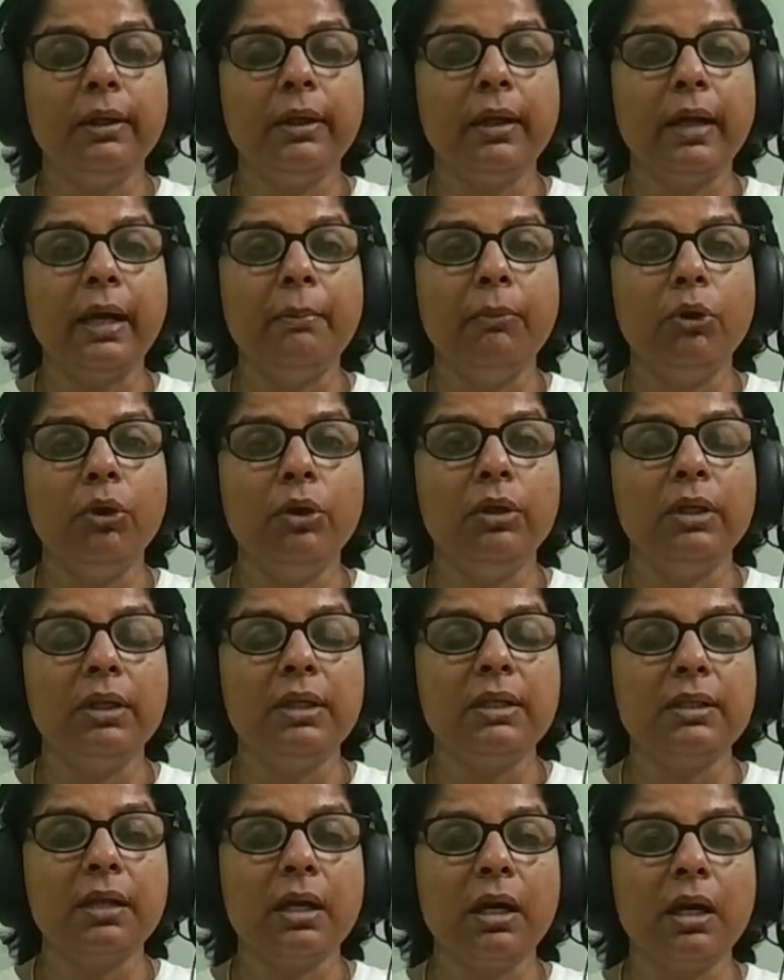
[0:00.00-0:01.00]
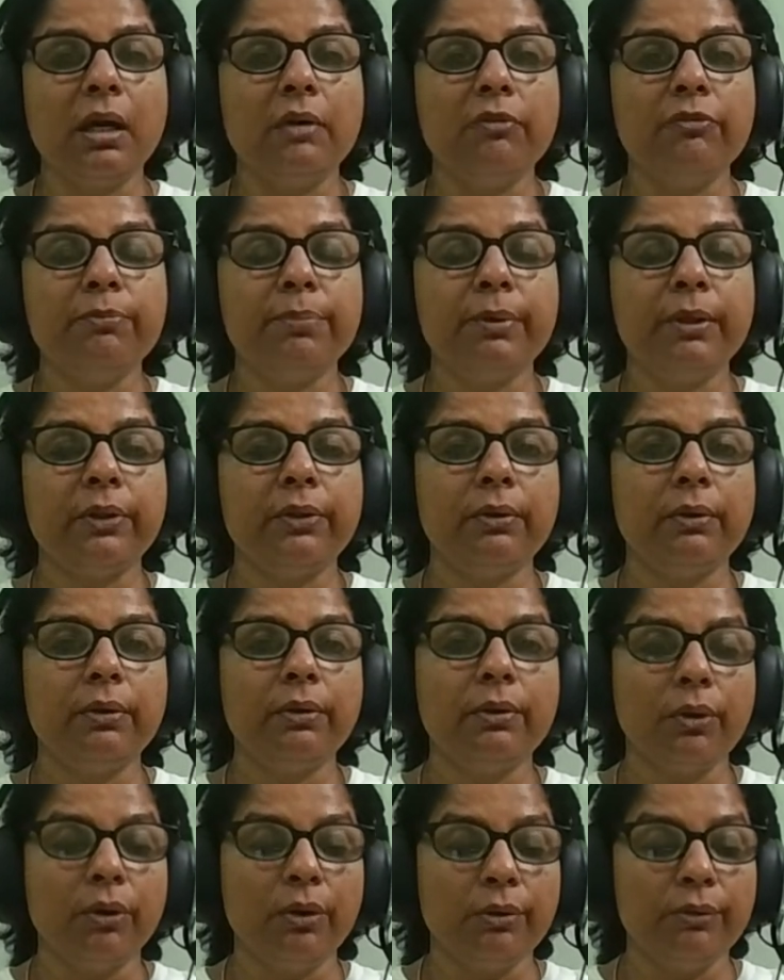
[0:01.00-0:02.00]
Ammon is the half brother
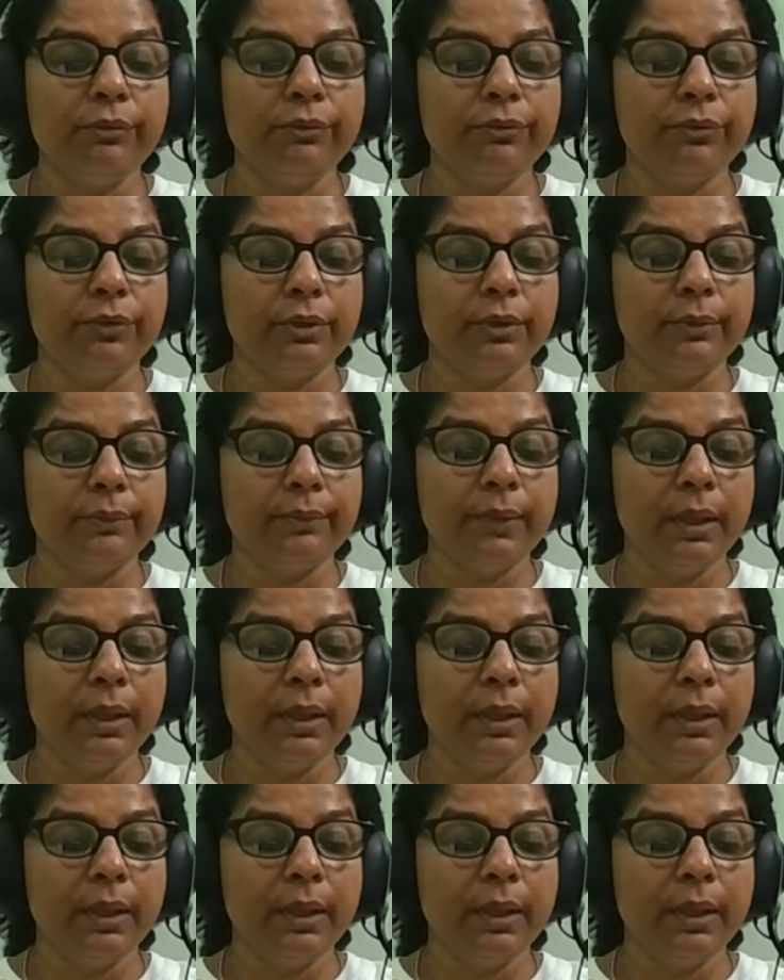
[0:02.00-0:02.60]
of uh,